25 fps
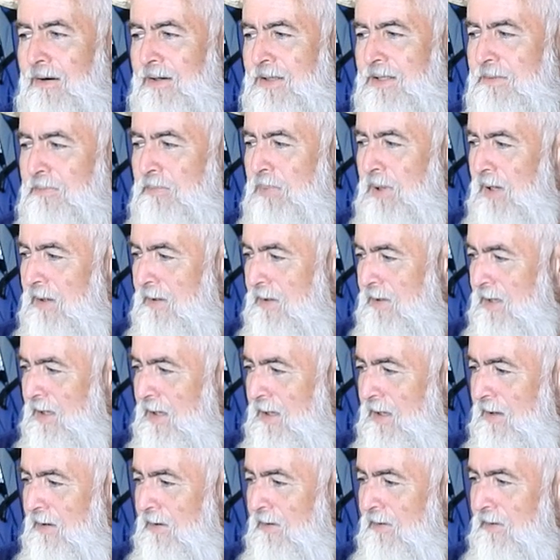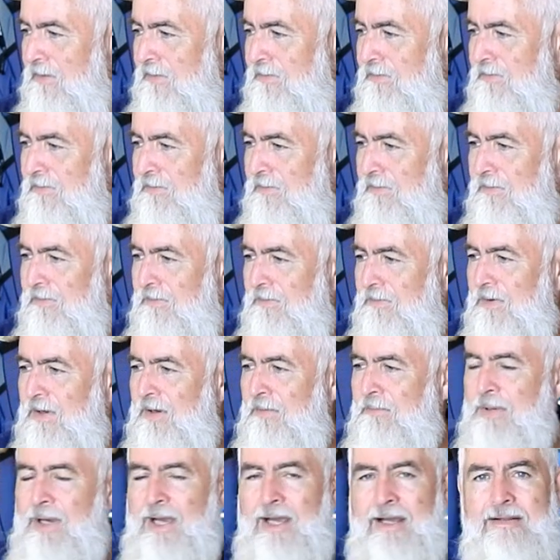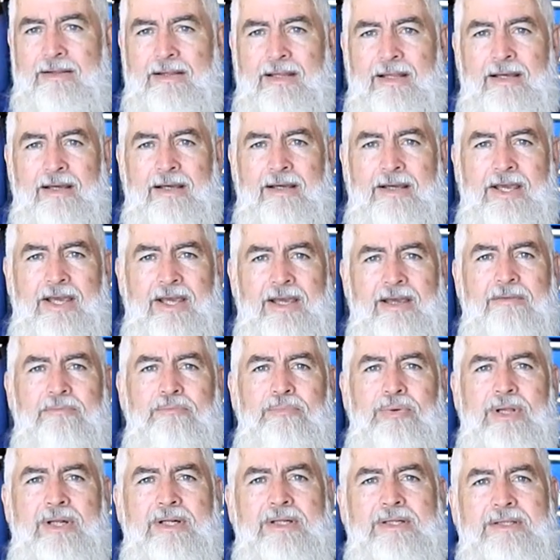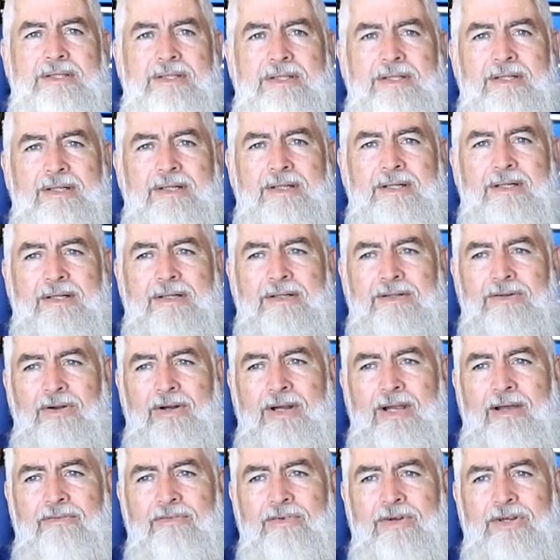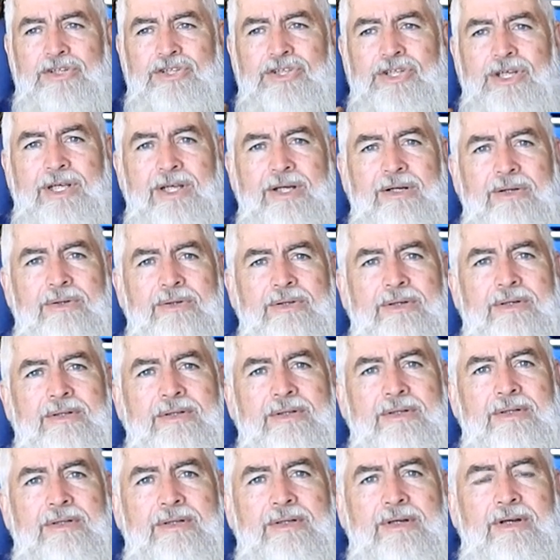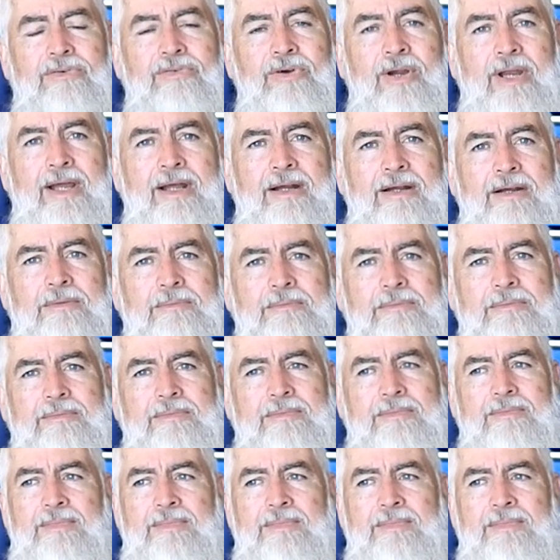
I spoke to you about the kingpins not having a shield around them.